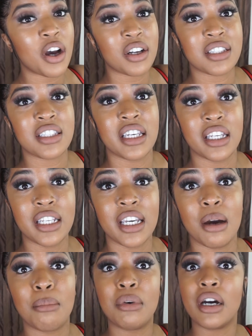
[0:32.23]
y'all can see in
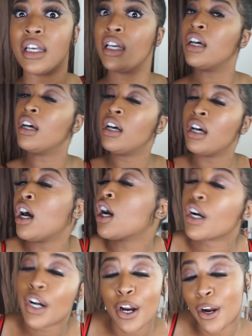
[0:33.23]
here, but
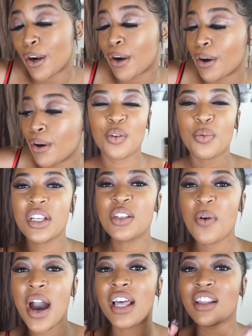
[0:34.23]
girl. The reason
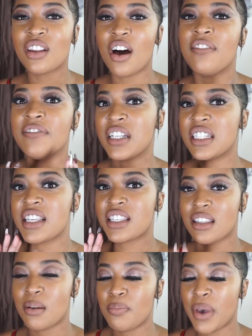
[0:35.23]
why I love Fenty's
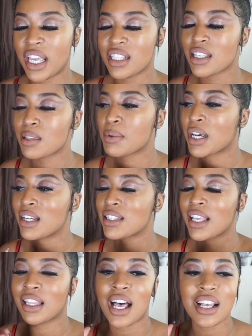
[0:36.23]
lip paints is because
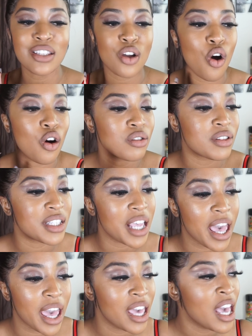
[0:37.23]
they last all
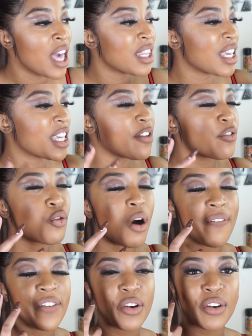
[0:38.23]
day. They give you
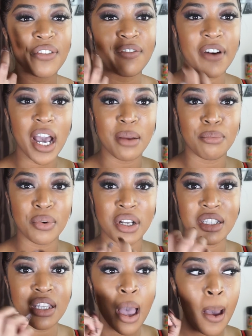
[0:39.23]
a very
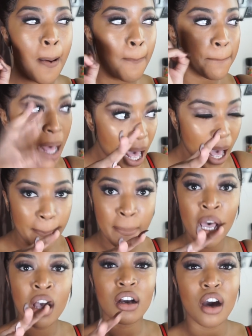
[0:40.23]
vibrant, pop
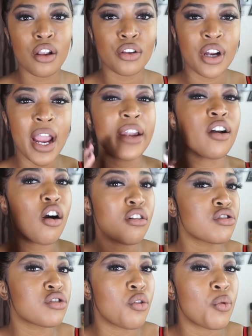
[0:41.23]
color. And
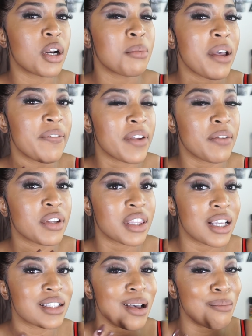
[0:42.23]
also, one of my favorite
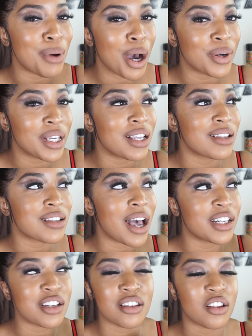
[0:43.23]
things about it is
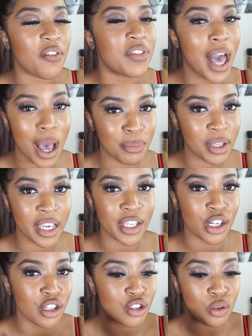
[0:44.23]
I just love the
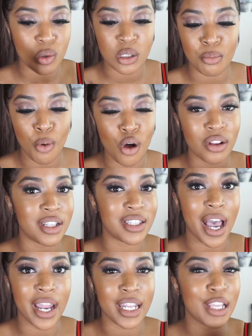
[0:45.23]
applicator. It's so small and
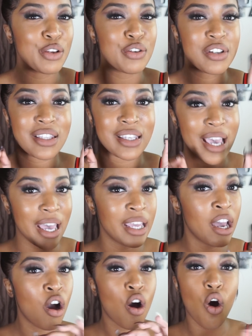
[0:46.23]
tiny and you just get
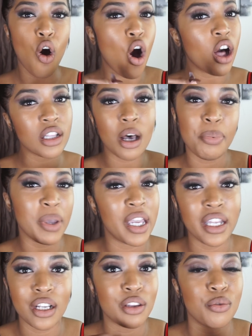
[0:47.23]
all up
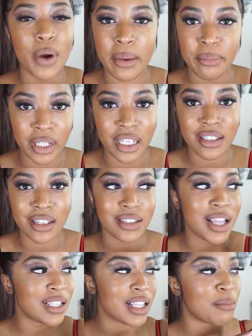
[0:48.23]
in the right places.
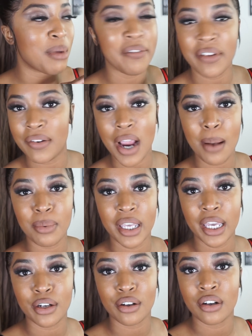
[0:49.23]
That's like my favorite
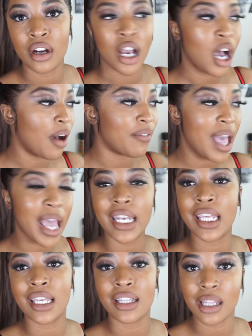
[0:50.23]
applicator of
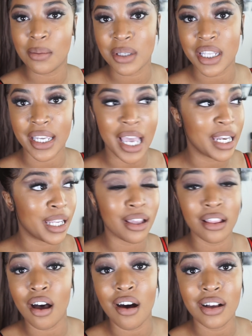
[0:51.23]
any lipstick, any
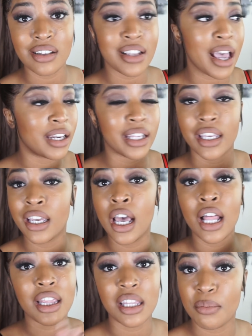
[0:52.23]
gloss, any
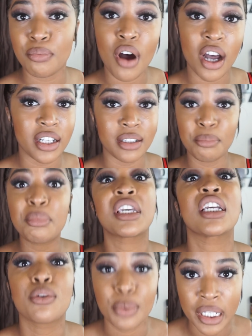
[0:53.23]
lip product,
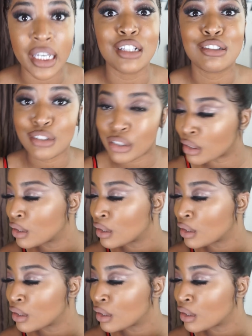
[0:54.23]
period.